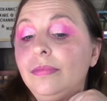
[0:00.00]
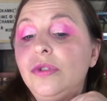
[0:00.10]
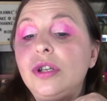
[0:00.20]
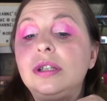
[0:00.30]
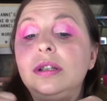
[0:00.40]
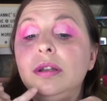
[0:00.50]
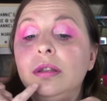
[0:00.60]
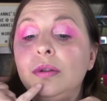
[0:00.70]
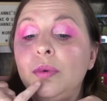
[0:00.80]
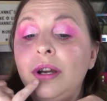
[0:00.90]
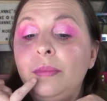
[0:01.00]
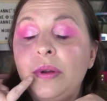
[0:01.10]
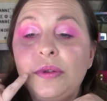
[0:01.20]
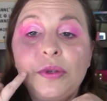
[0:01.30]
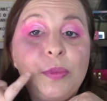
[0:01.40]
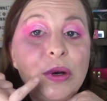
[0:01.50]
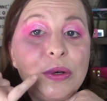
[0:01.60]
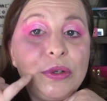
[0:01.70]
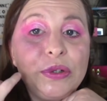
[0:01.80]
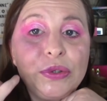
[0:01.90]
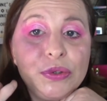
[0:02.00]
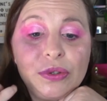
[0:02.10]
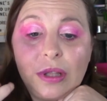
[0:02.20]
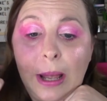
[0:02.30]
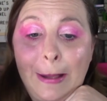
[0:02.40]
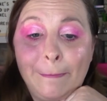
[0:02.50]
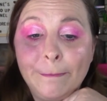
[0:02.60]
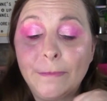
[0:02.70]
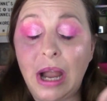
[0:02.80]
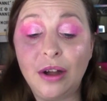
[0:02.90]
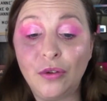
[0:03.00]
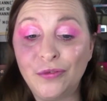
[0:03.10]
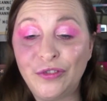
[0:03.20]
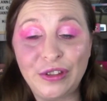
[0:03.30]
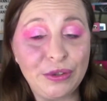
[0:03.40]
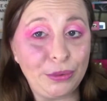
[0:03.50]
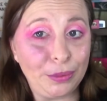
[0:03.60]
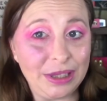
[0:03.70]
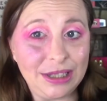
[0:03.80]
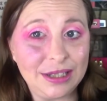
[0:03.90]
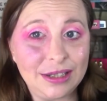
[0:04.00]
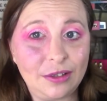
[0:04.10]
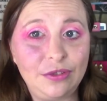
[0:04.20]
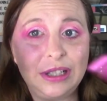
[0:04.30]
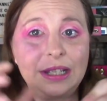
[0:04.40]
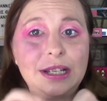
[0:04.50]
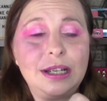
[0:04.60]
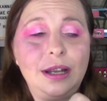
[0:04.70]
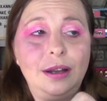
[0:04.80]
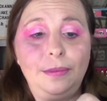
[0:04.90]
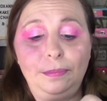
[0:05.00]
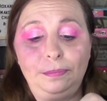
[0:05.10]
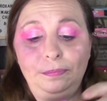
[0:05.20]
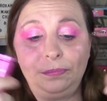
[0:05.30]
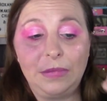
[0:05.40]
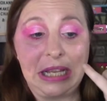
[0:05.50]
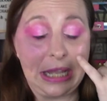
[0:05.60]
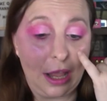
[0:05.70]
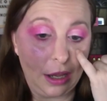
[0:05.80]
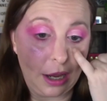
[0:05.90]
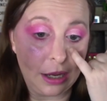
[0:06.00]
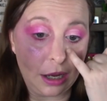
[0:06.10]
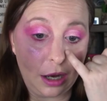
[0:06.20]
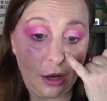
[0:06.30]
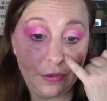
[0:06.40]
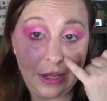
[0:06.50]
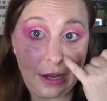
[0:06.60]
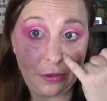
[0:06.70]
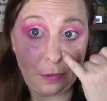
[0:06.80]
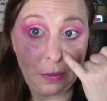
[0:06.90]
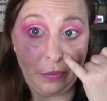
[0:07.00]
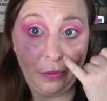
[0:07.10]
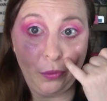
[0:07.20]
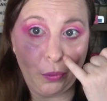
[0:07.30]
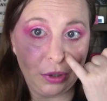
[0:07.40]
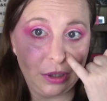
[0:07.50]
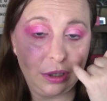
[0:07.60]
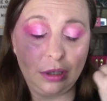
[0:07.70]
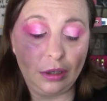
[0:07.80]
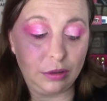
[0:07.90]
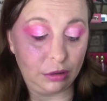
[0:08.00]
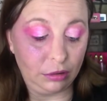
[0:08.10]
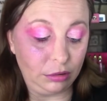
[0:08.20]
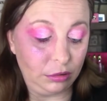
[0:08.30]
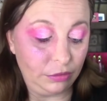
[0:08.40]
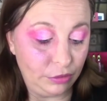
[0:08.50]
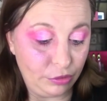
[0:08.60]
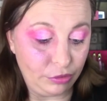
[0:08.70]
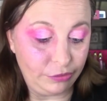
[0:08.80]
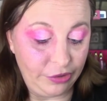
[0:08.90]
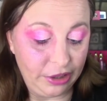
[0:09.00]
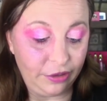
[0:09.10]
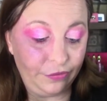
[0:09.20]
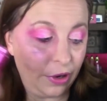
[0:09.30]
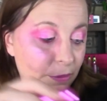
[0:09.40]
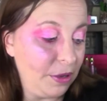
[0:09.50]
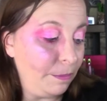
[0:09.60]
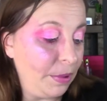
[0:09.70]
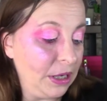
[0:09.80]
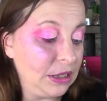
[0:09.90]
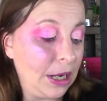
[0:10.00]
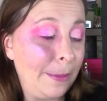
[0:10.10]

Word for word: Just the right amount of sparkles. I don't feel the grittiness of it. Like I heard that other people were feeling from it, but